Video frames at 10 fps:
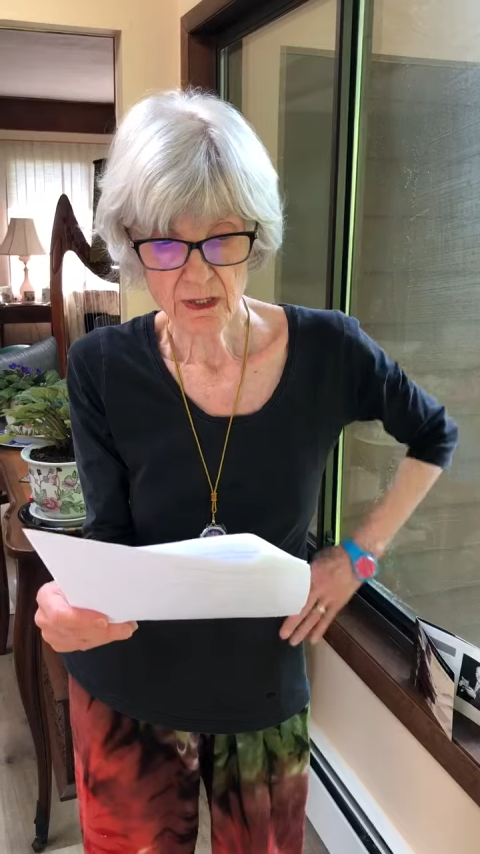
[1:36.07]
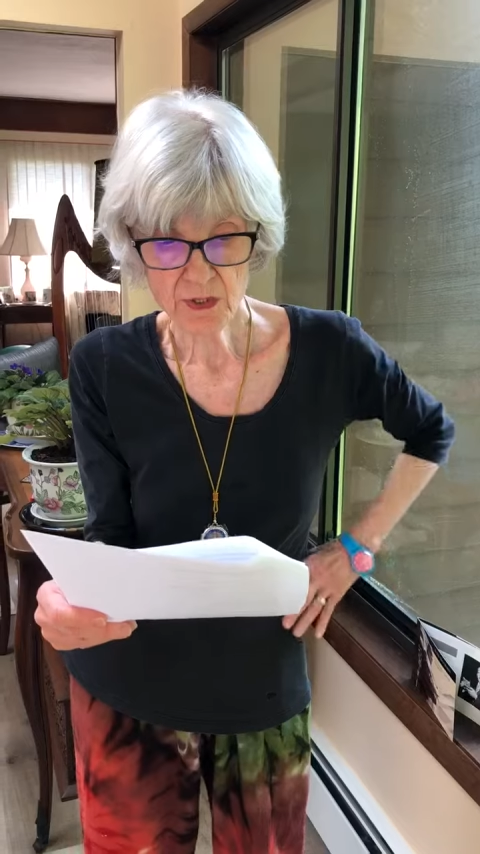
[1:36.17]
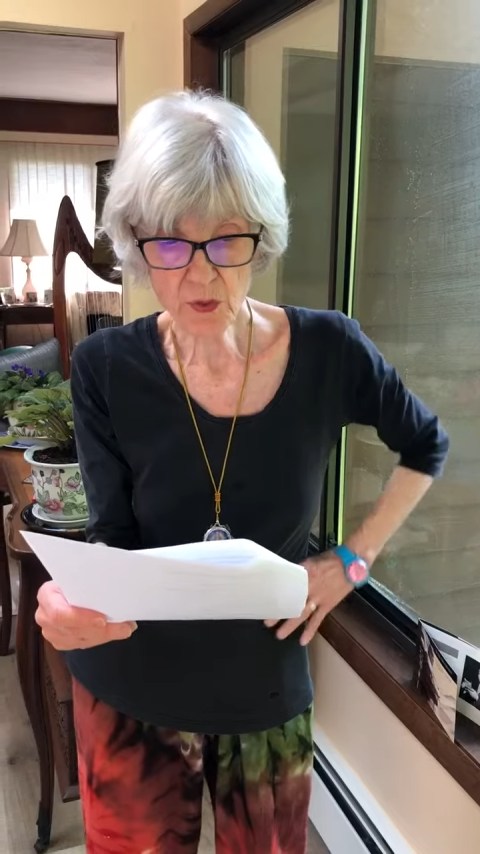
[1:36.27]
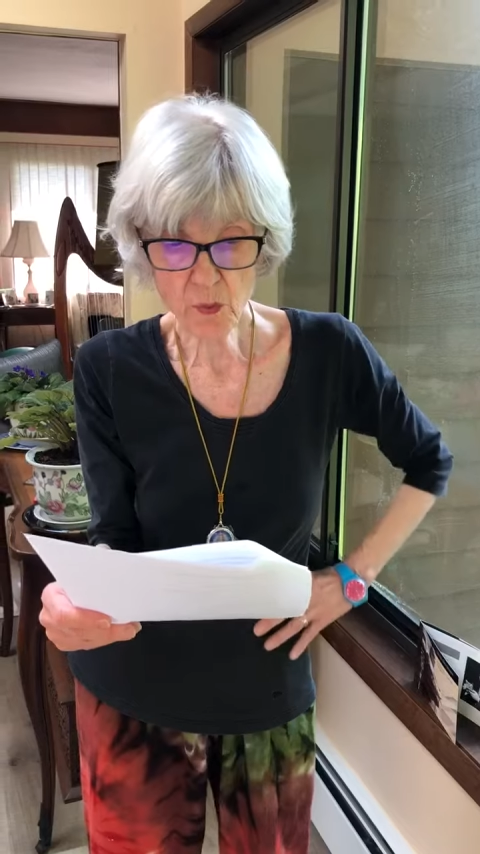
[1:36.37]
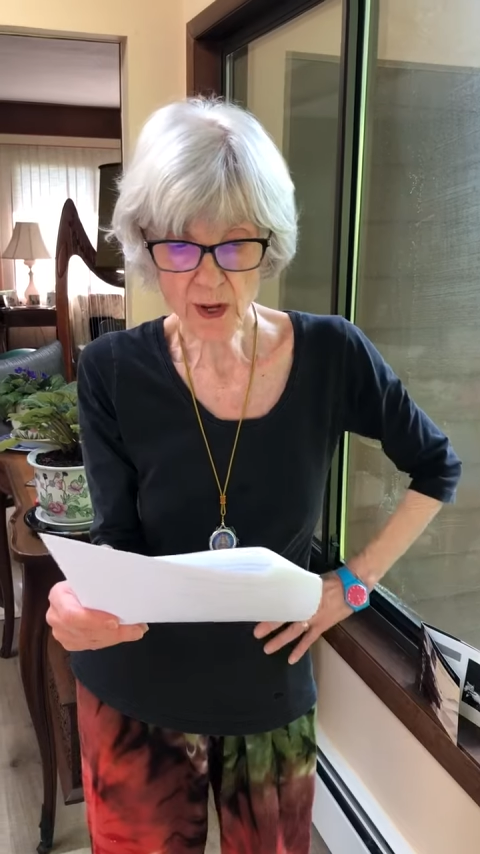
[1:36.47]

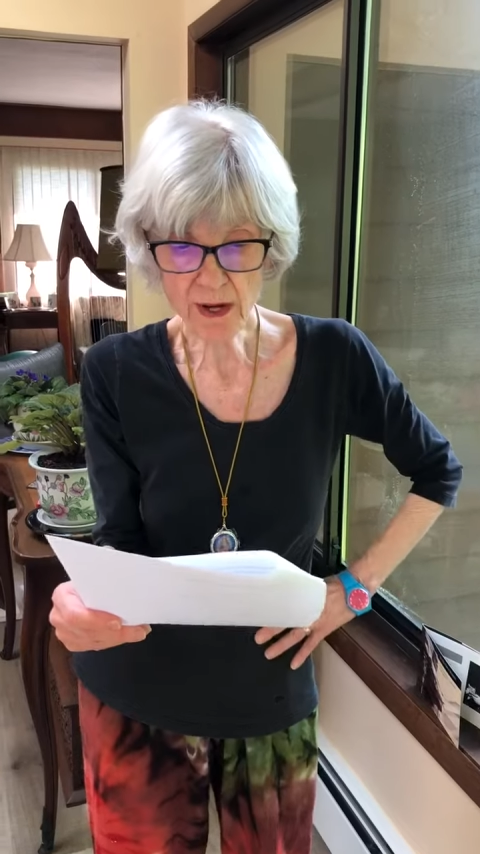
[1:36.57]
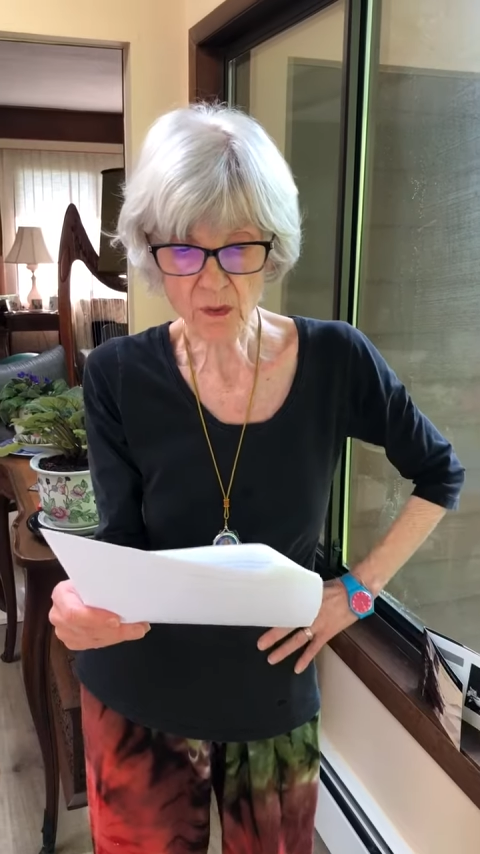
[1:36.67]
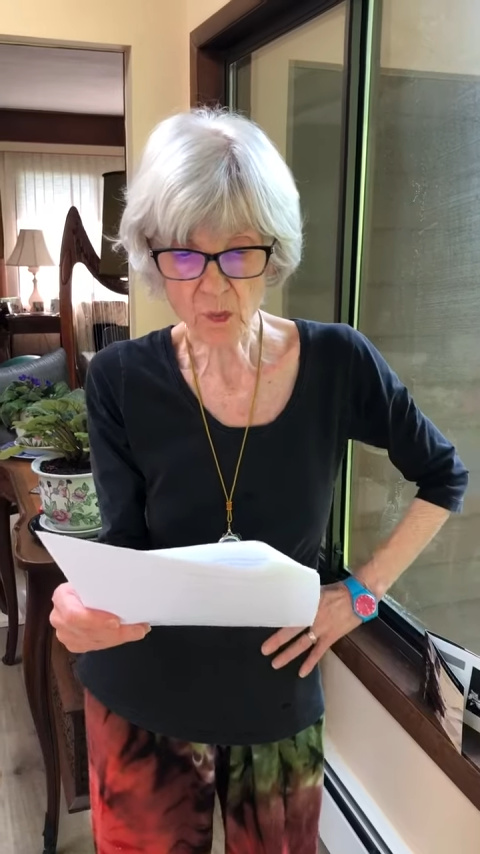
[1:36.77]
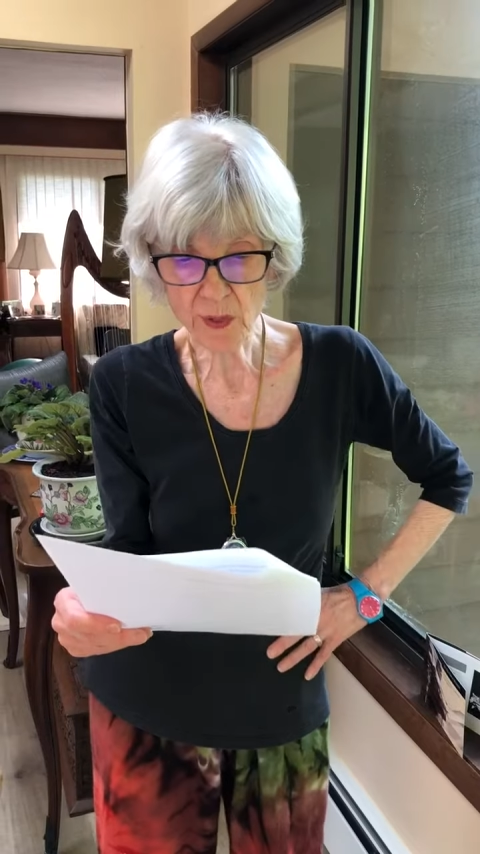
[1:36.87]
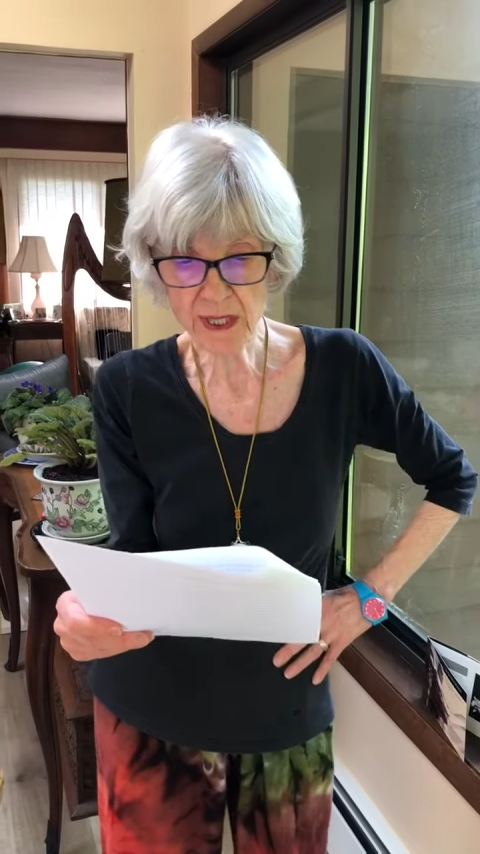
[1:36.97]
So what
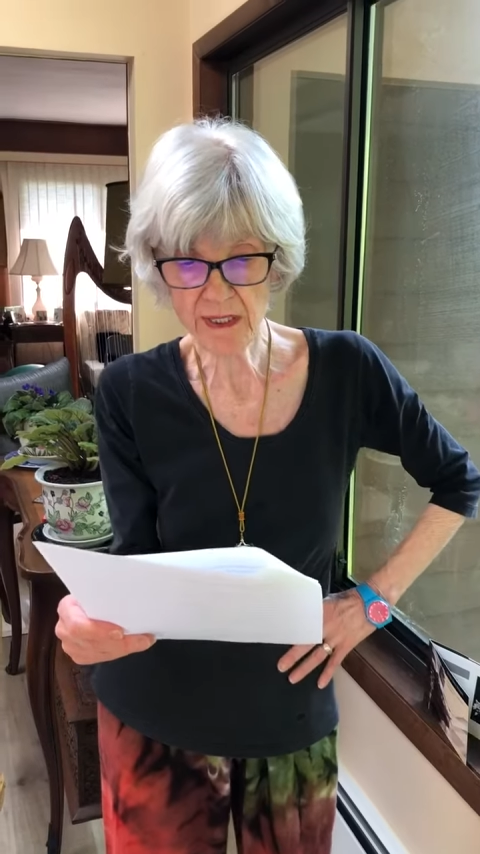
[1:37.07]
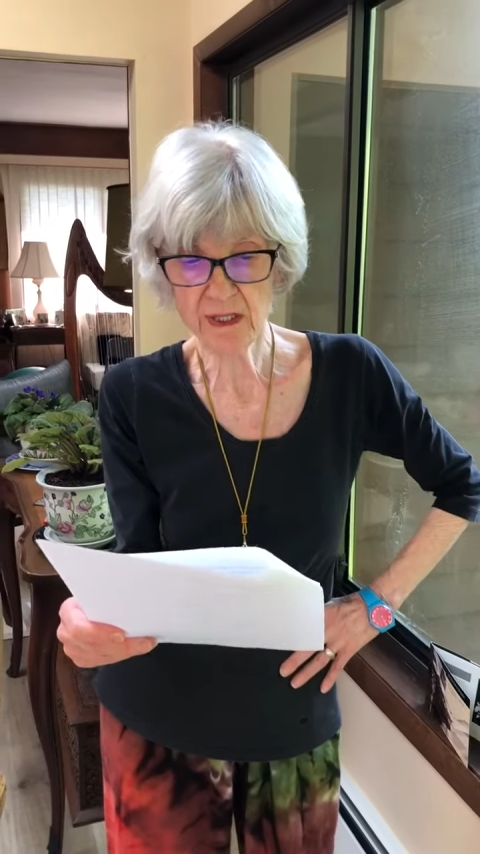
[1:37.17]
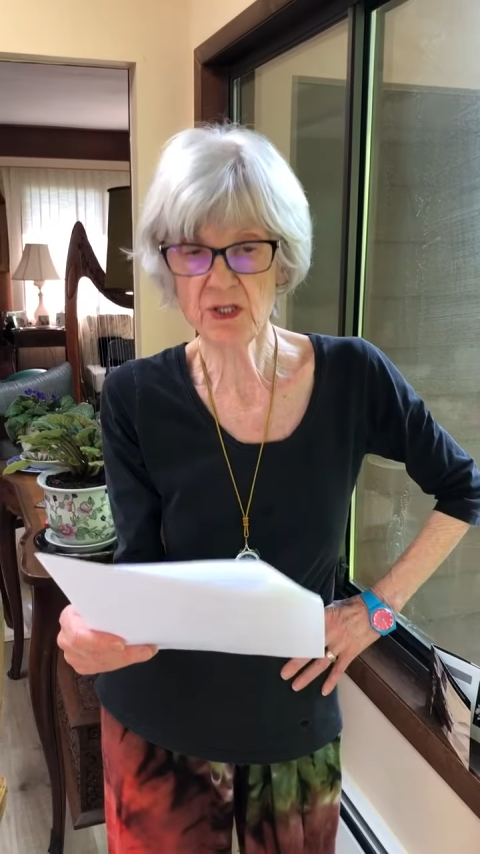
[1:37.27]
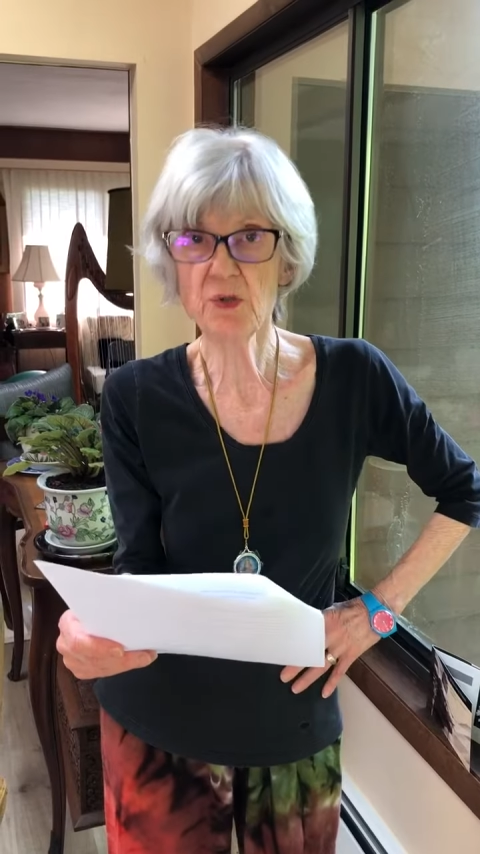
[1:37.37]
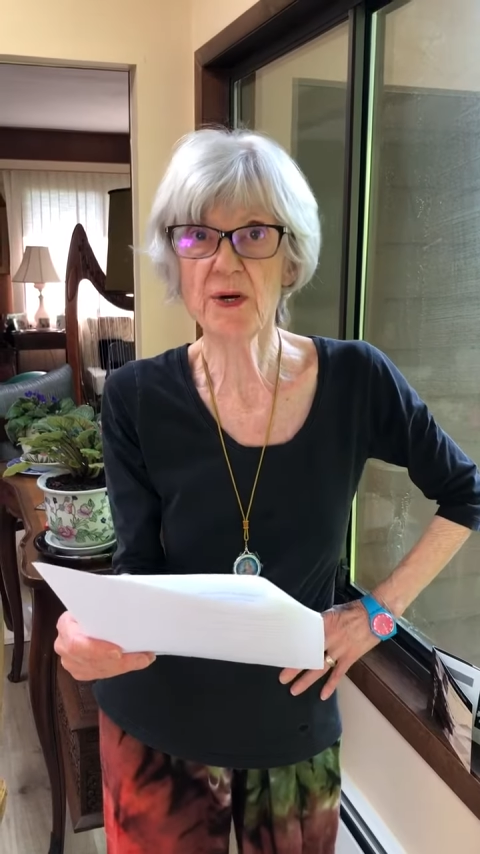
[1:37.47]
are we in
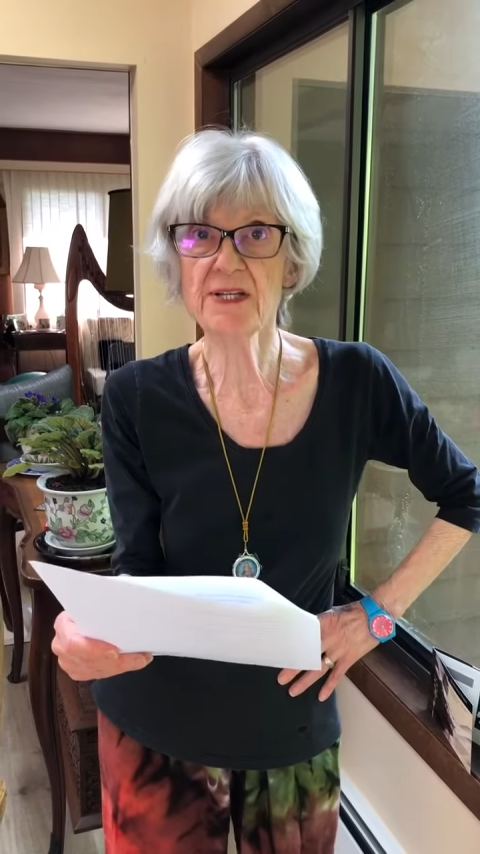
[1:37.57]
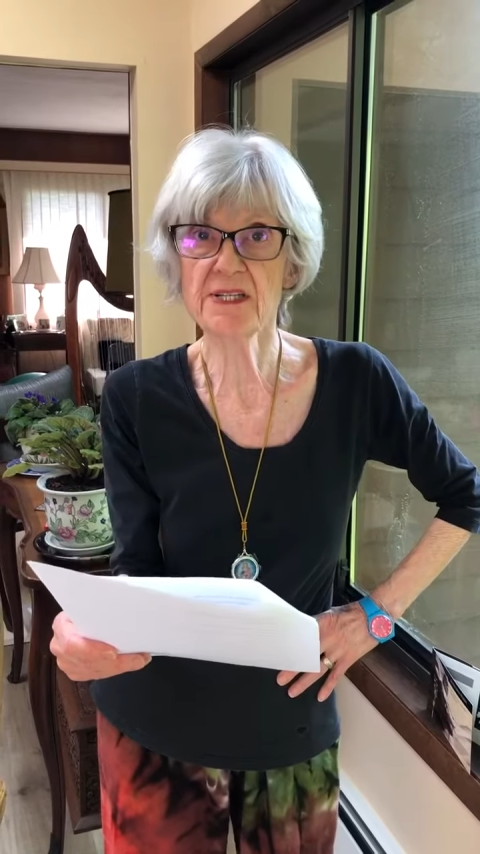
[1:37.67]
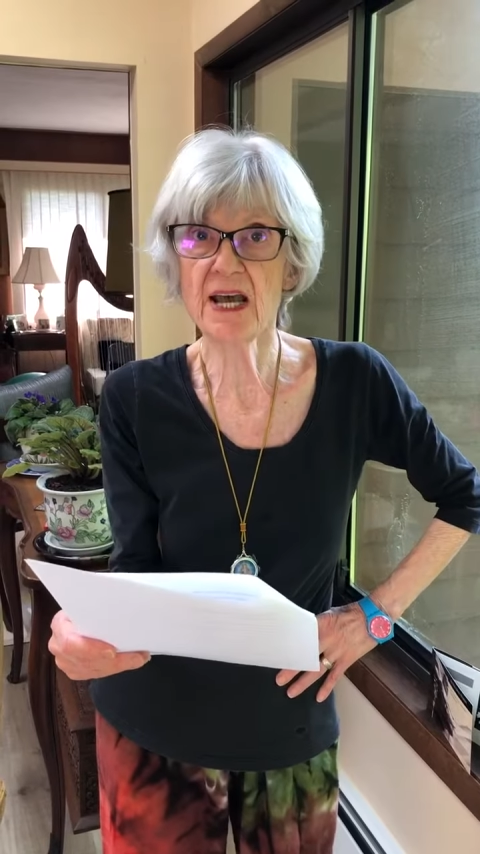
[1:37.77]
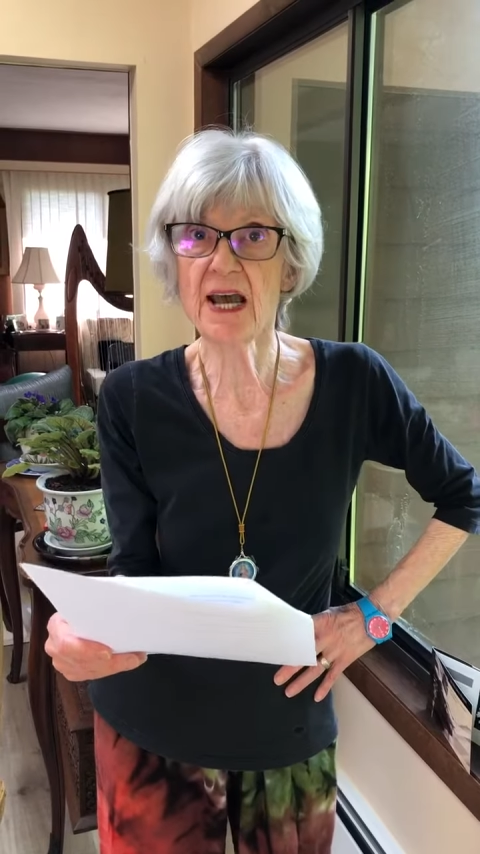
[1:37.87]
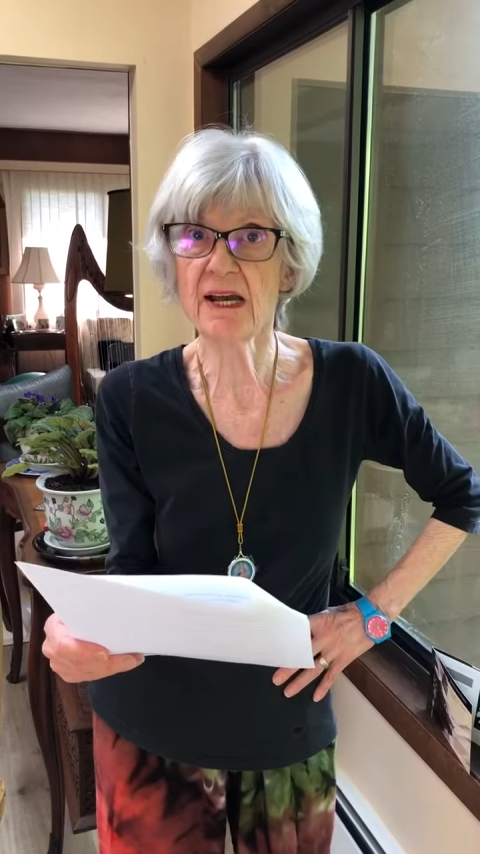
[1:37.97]
the
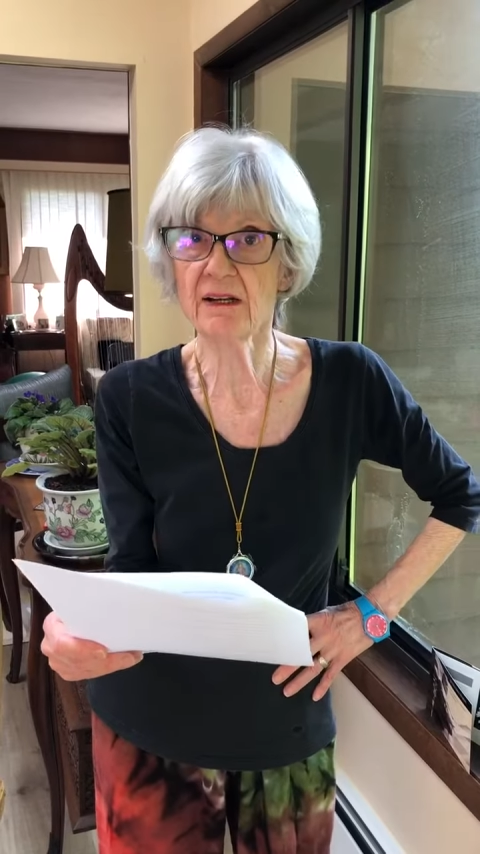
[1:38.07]
USA,